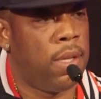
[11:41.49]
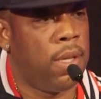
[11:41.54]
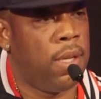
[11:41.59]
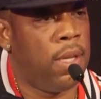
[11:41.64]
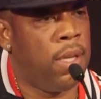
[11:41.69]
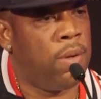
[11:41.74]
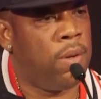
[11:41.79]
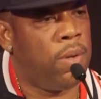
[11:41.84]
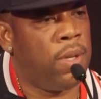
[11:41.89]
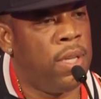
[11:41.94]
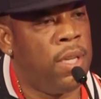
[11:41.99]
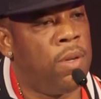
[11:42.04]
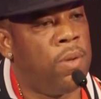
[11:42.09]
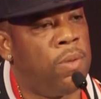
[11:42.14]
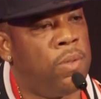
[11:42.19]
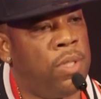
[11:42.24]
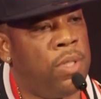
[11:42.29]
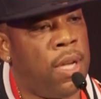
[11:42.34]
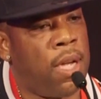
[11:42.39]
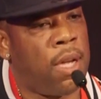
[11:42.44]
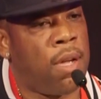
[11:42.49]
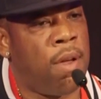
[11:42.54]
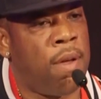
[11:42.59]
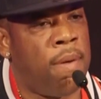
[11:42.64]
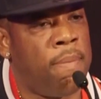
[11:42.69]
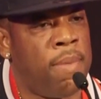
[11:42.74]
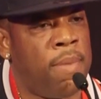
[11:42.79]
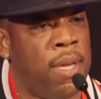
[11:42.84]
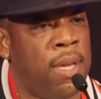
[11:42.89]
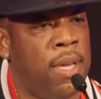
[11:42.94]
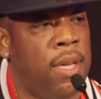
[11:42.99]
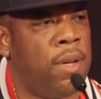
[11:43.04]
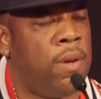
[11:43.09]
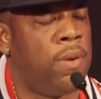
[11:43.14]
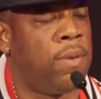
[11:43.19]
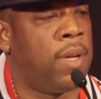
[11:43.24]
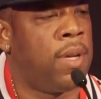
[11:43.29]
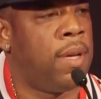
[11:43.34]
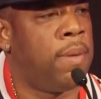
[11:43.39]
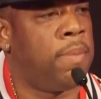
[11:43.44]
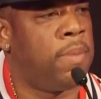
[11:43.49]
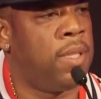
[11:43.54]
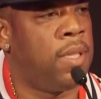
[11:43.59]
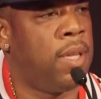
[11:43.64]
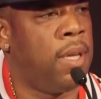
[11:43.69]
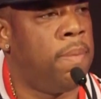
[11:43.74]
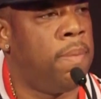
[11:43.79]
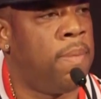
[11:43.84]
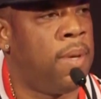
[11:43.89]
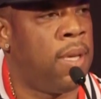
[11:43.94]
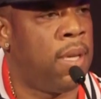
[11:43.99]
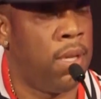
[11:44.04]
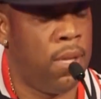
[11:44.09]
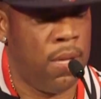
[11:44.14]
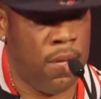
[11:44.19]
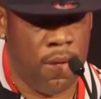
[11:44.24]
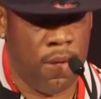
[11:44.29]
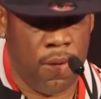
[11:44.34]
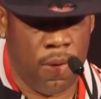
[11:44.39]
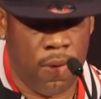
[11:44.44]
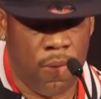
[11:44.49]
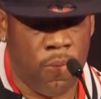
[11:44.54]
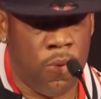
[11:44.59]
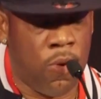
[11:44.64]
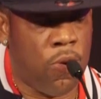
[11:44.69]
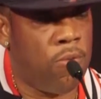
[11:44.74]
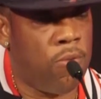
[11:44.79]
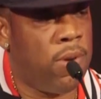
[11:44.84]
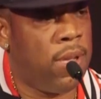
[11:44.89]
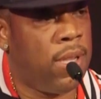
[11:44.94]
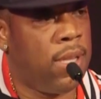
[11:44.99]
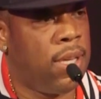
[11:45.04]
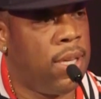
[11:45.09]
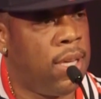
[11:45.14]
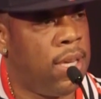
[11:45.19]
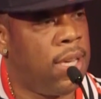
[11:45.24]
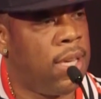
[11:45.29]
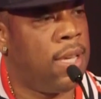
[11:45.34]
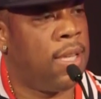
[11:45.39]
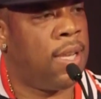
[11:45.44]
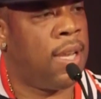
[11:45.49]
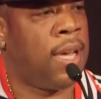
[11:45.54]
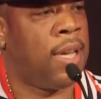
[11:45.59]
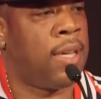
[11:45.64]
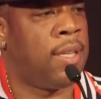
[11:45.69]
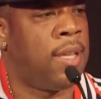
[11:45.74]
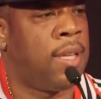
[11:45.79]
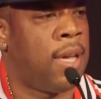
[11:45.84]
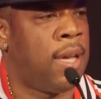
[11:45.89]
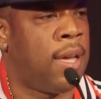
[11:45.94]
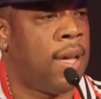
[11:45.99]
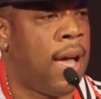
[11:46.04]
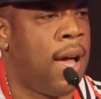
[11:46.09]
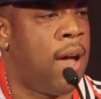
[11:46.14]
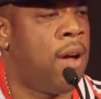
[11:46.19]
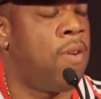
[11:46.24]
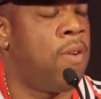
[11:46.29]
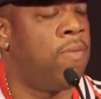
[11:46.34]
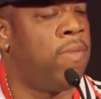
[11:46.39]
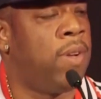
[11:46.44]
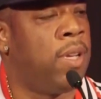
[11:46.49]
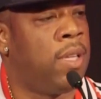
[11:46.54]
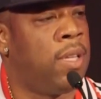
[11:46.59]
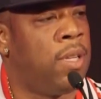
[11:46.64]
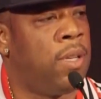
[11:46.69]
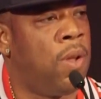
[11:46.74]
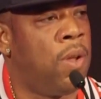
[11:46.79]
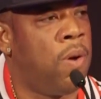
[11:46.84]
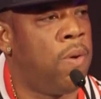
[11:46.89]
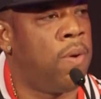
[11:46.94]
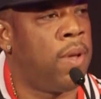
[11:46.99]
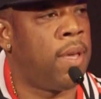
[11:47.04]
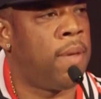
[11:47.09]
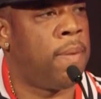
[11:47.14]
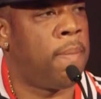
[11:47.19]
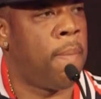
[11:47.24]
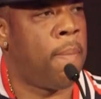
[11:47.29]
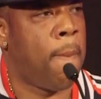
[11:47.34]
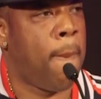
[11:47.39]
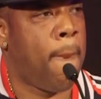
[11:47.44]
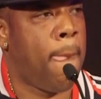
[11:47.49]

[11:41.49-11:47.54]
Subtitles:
He don't check on me. He don't come see me. We don't really kick it like that. I don't really know him.